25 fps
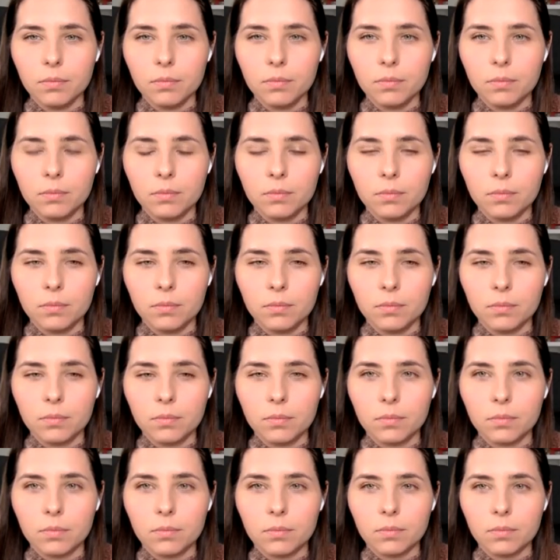
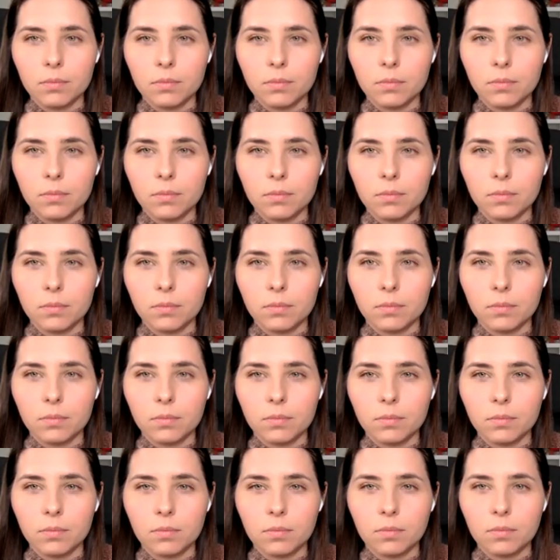
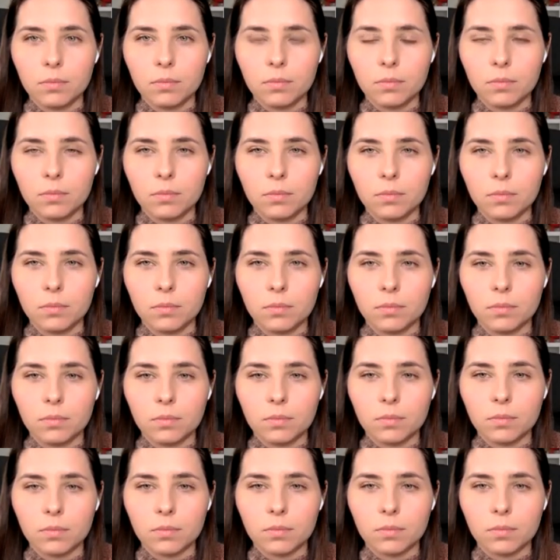
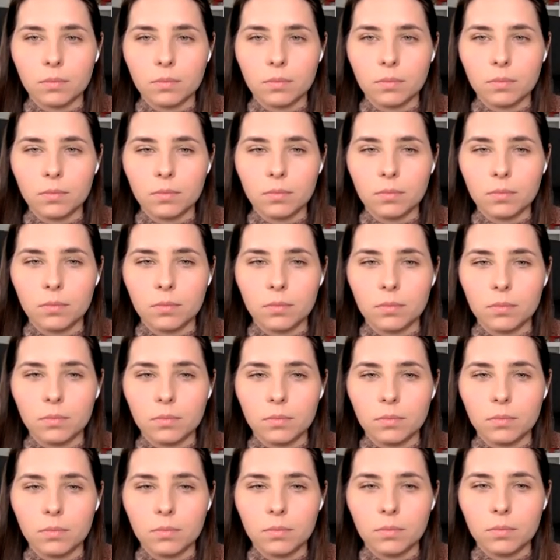
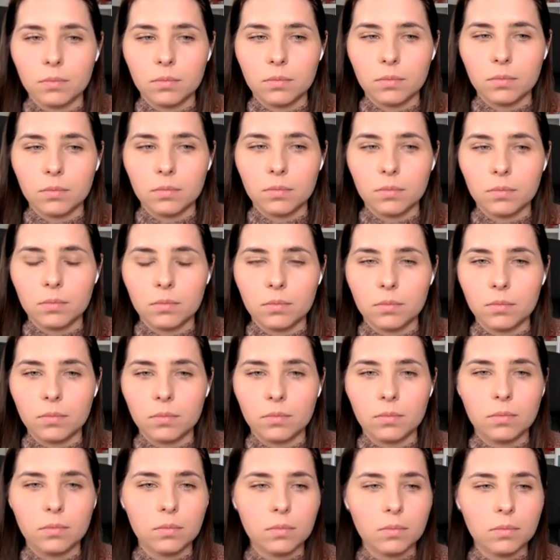
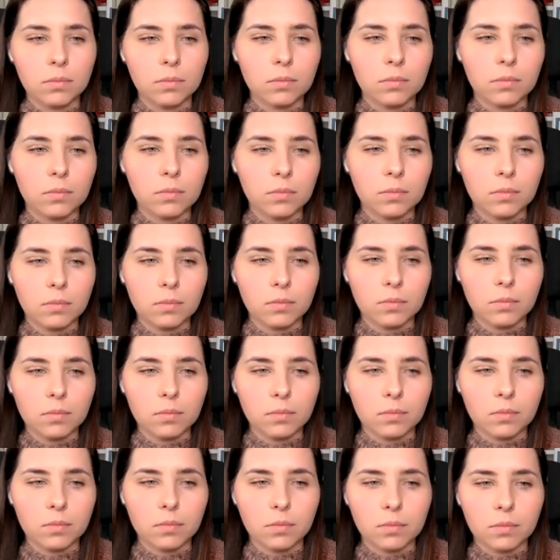
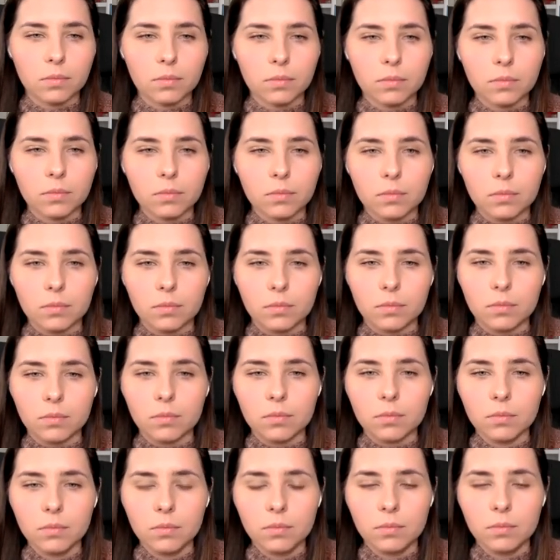This person isn't speaking.